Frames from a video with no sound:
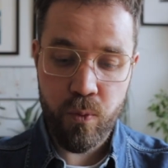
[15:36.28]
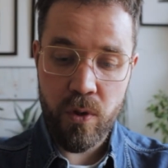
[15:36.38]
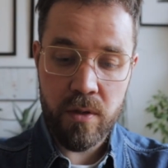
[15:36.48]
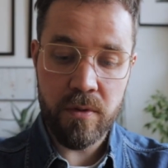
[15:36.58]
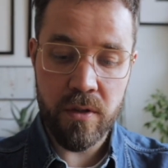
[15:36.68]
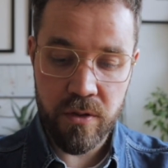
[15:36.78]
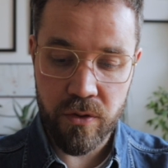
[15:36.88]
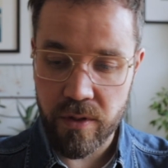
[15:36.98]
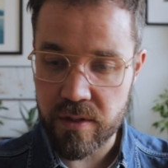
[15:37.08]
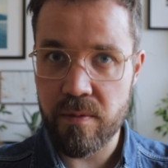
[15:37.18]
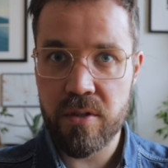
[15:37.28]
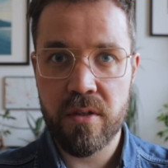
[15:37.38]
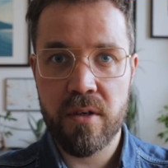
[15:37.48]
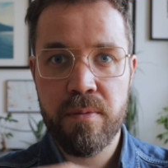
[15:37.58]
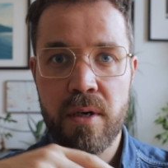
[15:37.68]
what I'm going to do is I'm actually
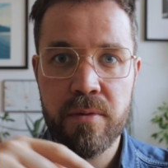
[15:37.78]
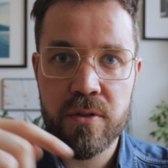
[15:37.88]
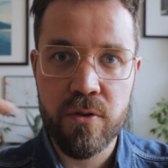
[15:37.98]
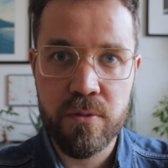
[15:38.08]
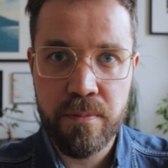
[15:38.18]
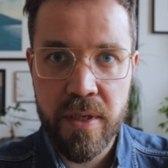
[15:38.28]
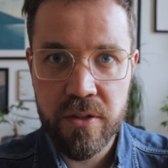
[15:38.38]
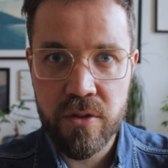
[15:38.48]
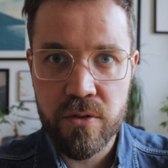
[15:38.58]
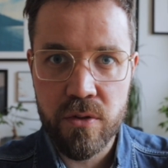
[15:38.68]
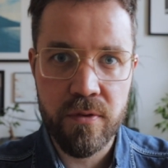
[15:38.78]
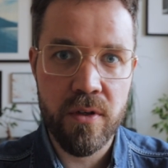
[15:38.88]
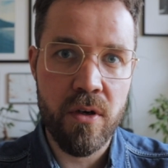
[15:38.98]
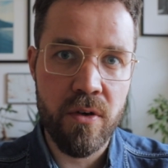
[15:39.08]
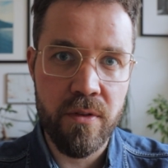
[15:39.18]
going to publish those pictures over
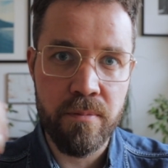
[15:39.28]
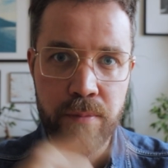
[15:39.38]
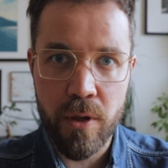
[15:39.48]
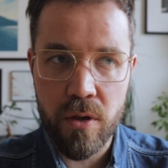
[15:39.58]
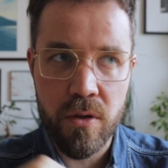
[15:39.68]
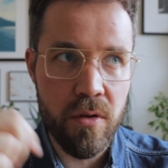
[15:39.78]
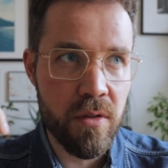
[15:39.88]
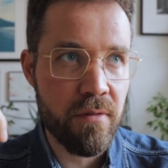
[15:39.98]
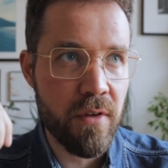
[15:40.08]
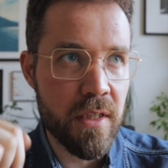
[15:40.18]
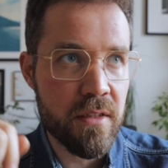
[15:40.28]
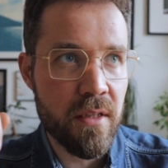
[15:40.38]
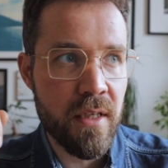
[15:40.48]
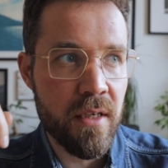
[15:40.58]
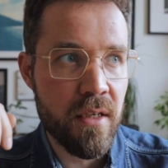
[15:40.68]
on the blog. I'll leave a link to
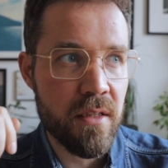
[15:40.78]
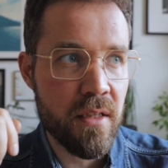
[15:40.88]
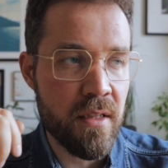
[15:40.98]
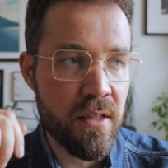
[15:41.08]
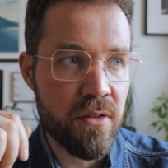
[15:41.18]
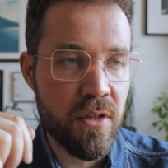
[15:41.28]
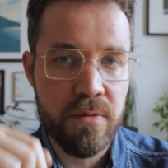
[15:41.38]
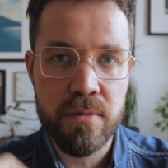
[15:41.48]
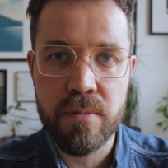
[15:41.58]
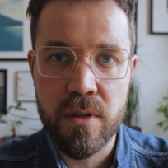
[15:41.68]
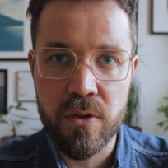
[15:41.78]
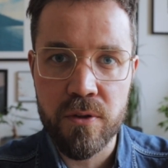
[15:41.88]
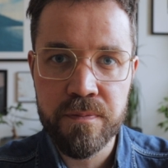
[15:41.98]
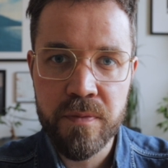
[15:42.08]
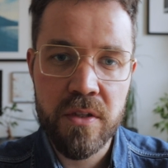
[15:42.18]
that in the description
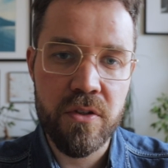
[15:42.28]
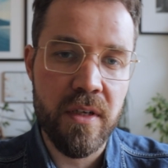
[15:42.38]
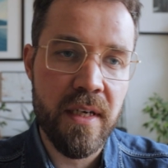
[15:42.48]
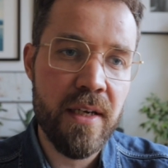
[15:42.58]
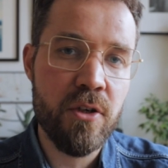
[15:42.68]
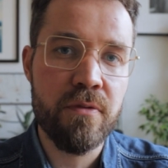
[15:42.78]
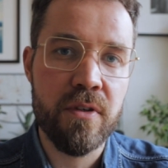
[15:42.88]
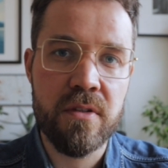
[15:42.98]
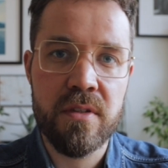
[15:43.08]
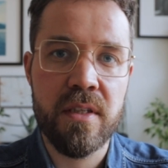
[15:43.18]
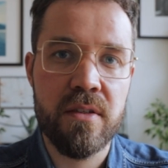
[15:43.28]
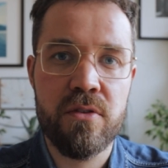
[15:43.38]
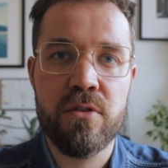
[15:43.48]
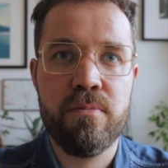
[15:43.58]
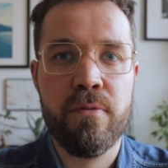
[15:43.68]
below, so you can head over and see the
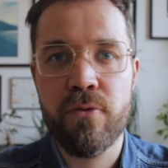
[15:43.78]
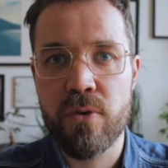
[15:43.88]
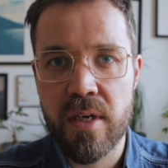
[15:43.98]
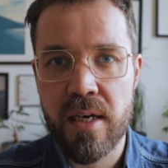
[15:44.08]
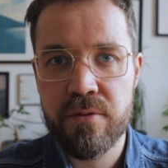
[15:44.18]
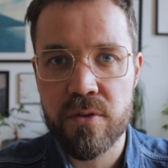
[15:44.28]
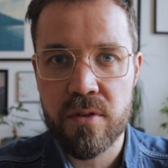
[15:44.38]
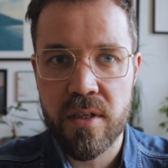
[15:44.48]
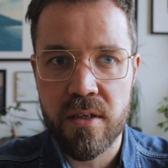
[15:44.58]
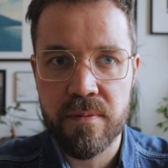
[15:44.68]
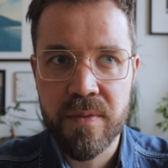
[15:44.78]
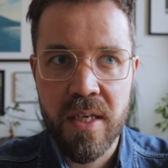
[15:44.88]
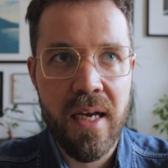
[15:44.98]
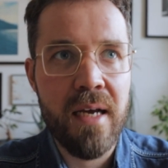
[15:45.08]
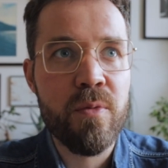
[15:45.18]
sort of before and afters there,
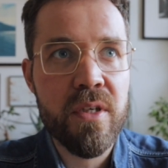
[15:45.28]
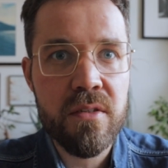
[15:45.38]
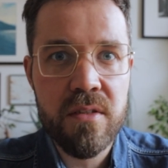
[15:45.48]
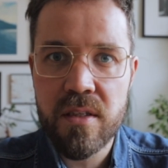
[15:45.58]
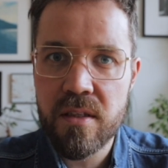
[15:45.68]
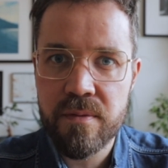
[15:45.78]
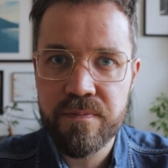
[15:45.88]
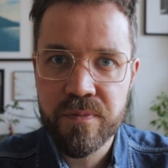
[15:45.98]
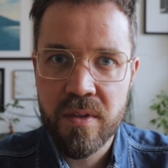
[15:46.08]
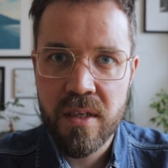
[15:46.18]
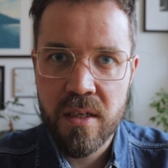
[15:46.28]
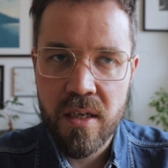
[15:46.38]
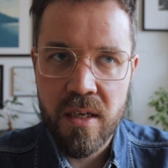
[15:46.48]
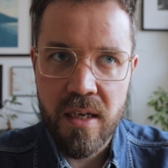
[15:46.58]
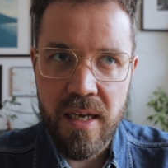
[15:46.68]
and we can see
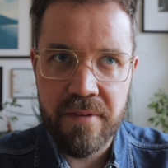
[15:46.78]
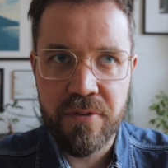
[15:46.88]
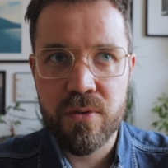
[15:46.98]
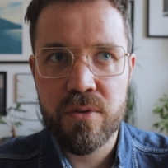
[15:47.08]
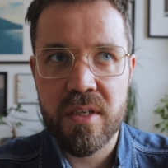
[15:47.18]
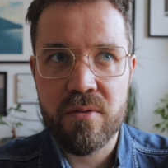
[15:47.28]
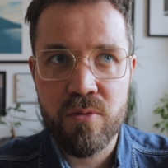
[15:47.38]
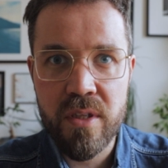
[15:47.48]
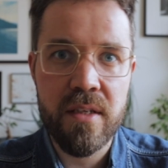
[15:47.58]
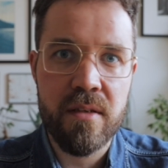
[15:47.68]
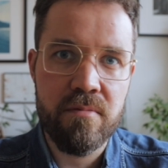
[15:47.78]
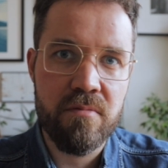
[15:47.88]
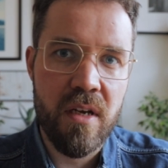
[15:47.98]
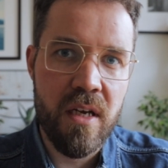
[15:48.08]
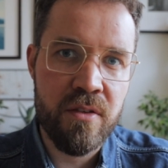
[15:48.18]
if there was like really
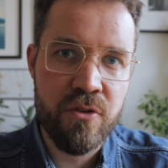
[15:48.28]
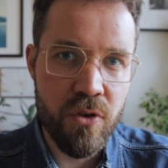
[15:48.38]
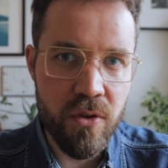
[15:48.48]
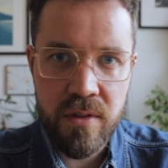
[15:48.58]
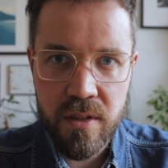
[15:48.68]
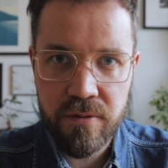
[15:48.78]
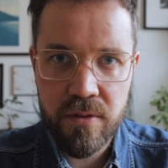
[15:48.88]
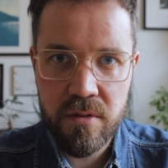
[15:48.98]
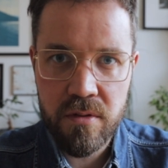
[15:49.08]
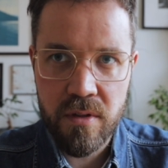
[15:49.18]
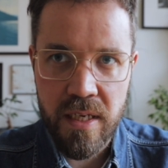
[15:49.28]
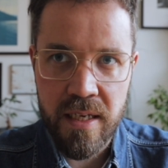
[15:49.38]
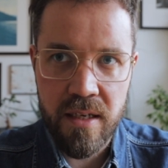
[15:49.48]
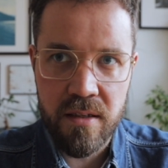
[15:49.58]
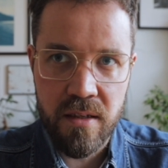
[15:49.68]
a strong difference
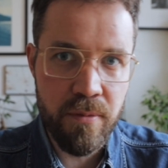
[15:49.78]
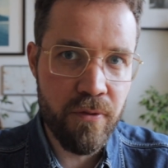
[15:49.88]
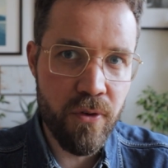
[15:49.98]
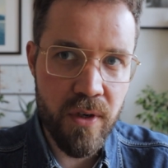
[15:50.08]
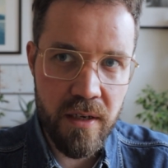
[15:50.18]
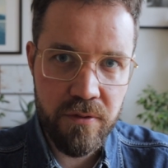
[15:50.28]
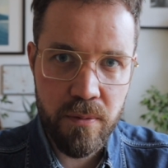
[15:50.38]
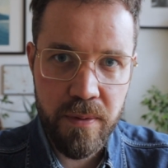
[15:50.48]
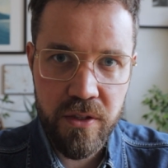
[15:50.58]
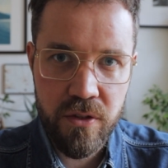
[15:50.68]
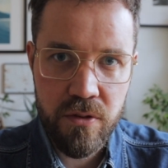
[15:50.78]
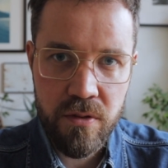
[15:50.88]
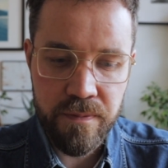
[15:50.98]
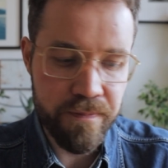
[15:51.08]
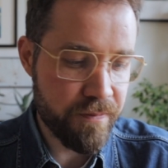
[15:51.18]
in the before and after pictures.